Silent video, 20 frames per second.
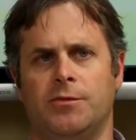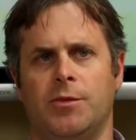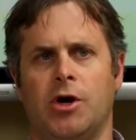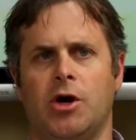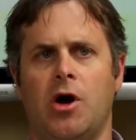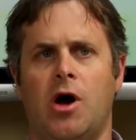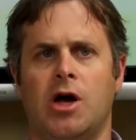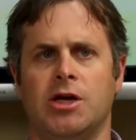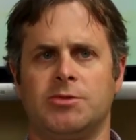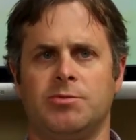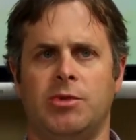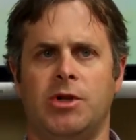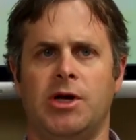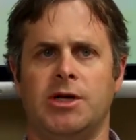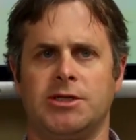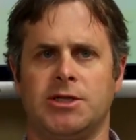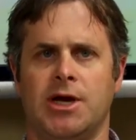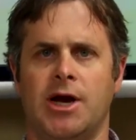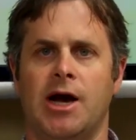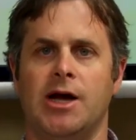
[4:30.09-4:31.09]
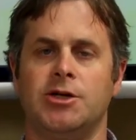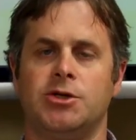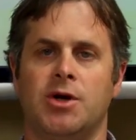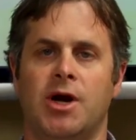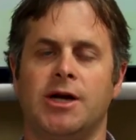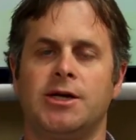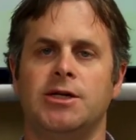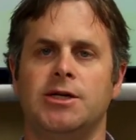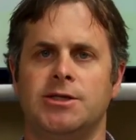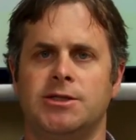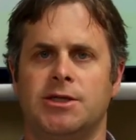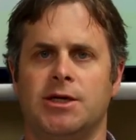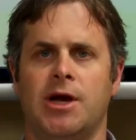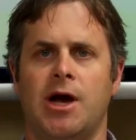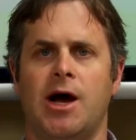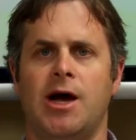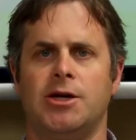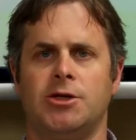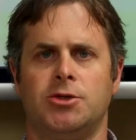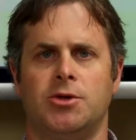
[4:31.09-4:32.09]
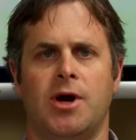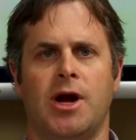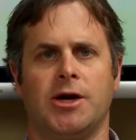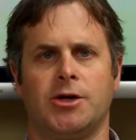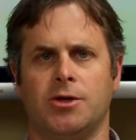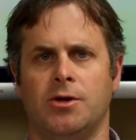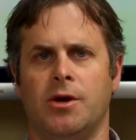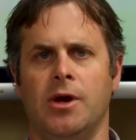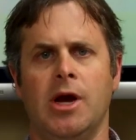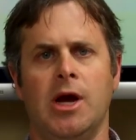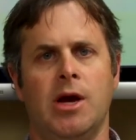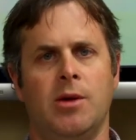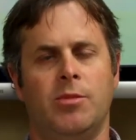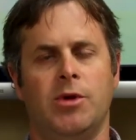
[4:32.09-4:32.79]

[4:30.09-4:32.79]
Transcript: from a cost plus contract is the contractor,